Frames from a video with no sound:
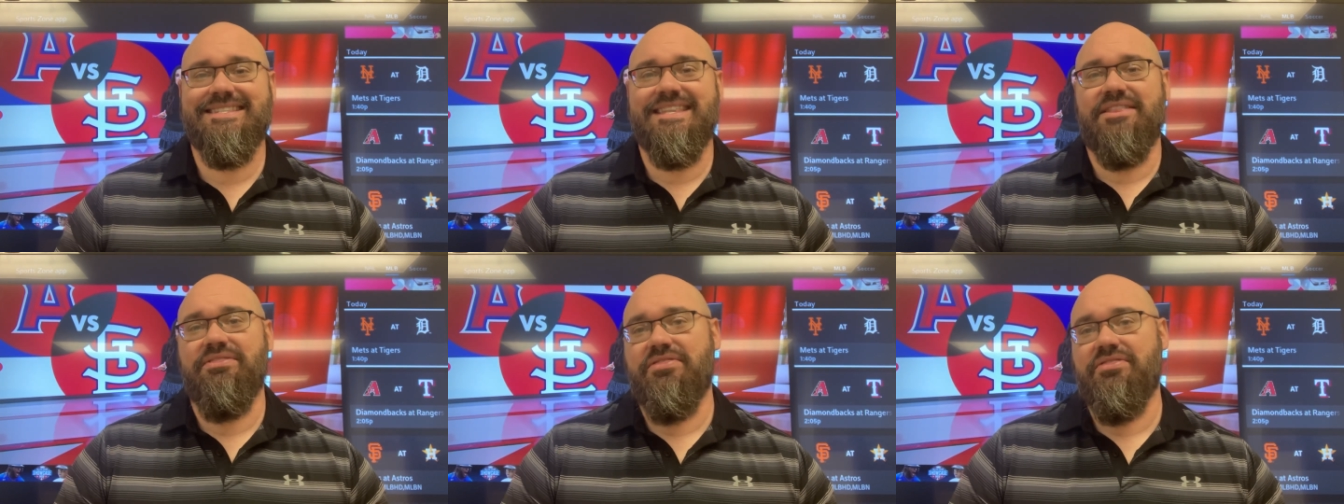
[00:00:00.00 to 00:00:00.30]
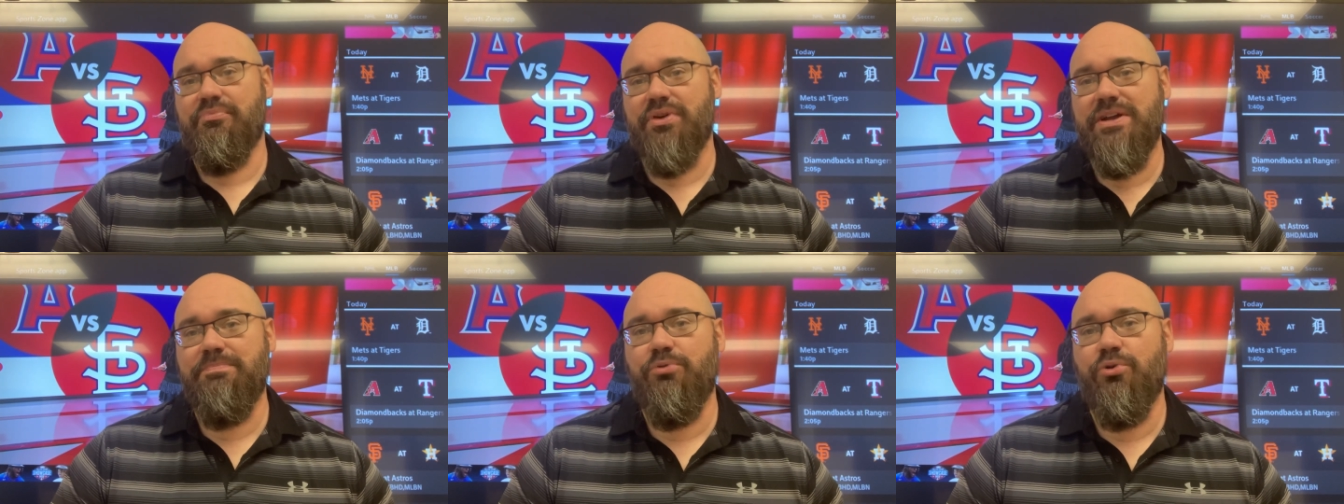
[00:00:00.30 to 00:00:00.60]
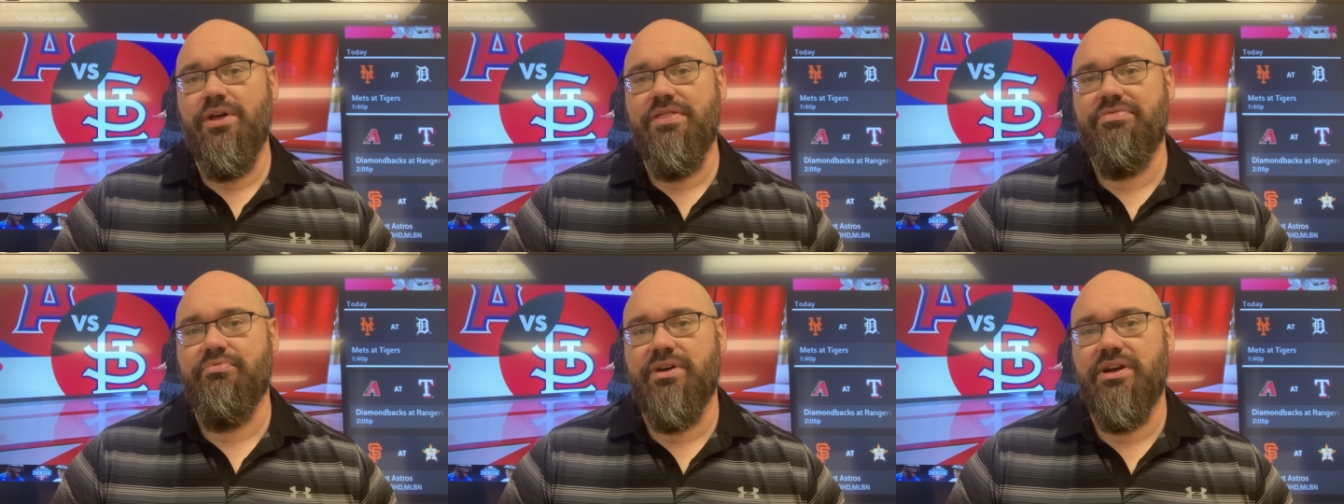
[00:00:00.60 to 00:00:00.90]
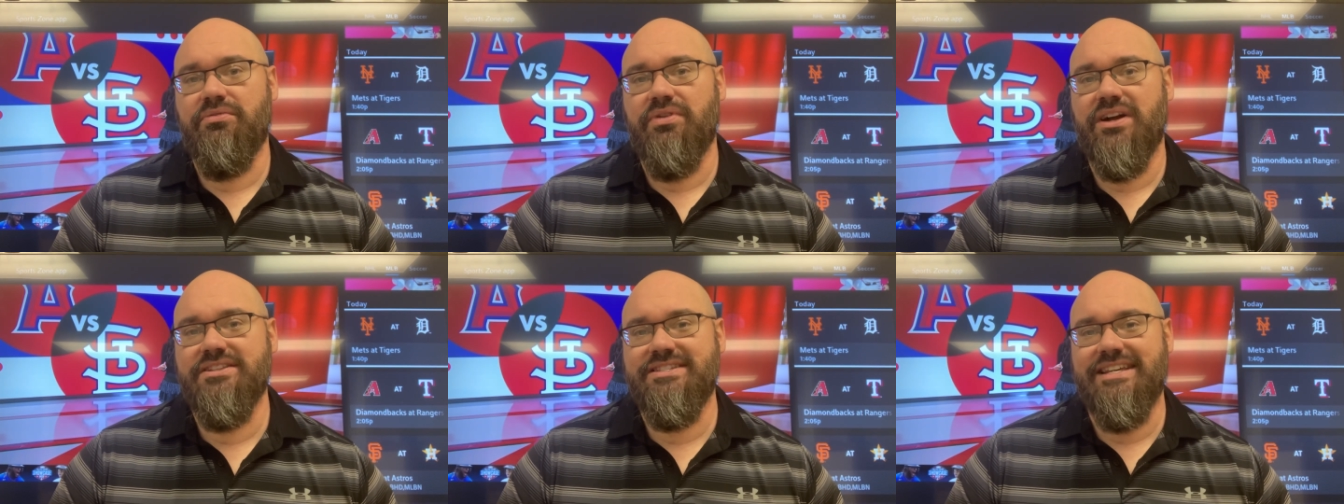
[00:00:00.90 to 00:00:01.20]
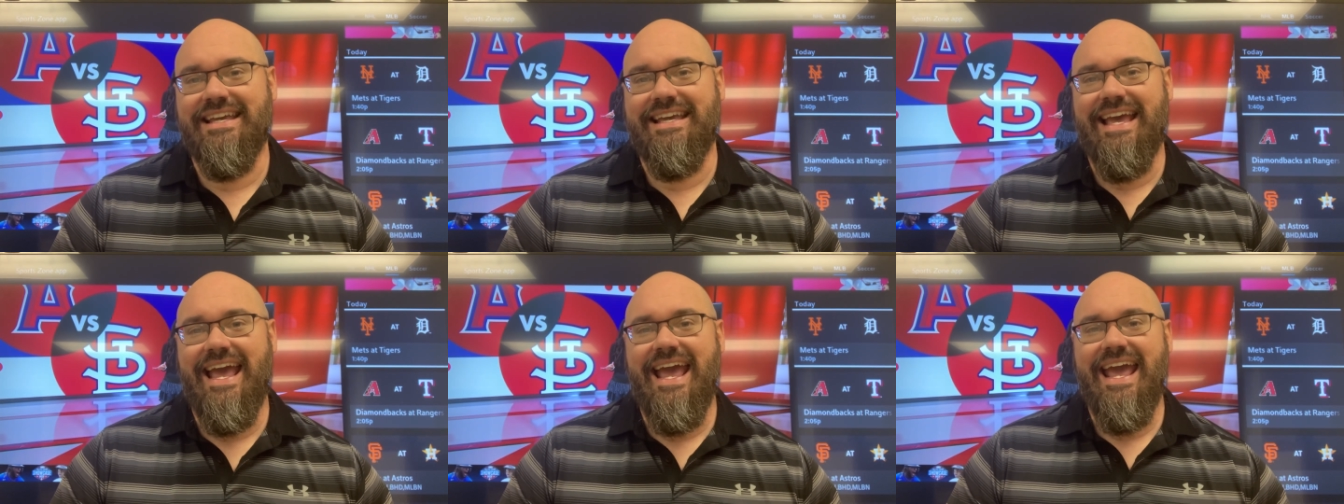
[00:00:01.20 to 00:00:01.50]
than 3.3 runs a
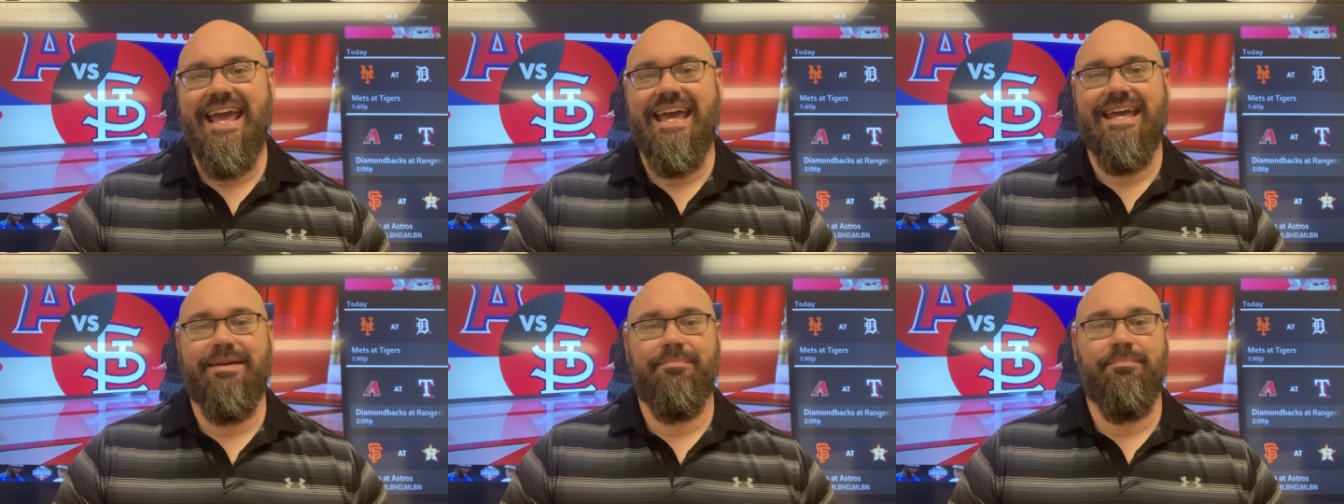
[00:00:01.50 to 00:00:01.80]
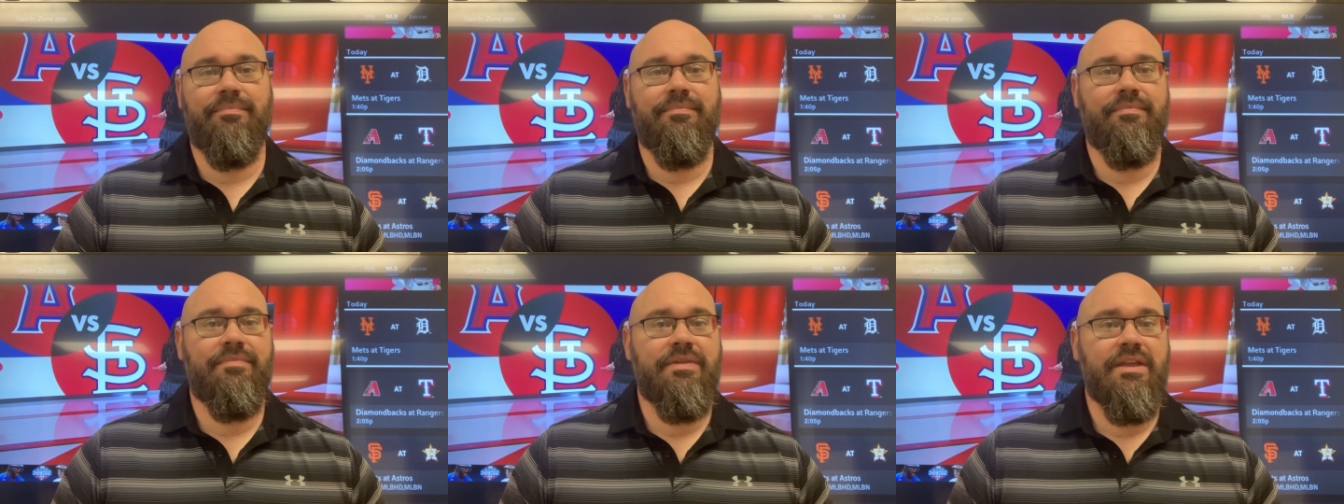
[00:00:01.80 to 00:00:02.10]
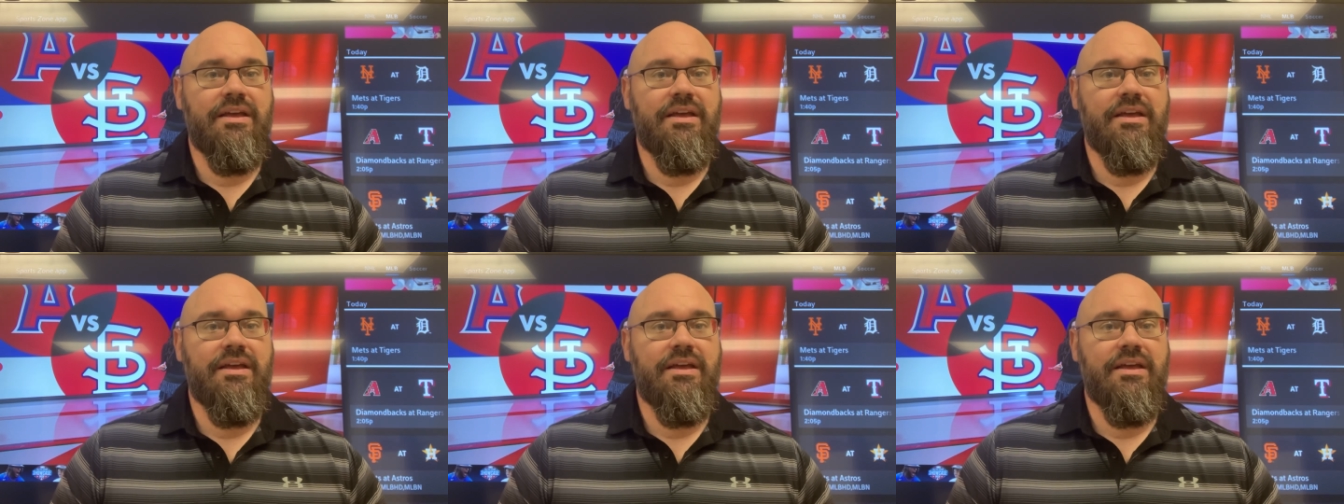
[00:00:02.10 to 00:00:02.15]
game.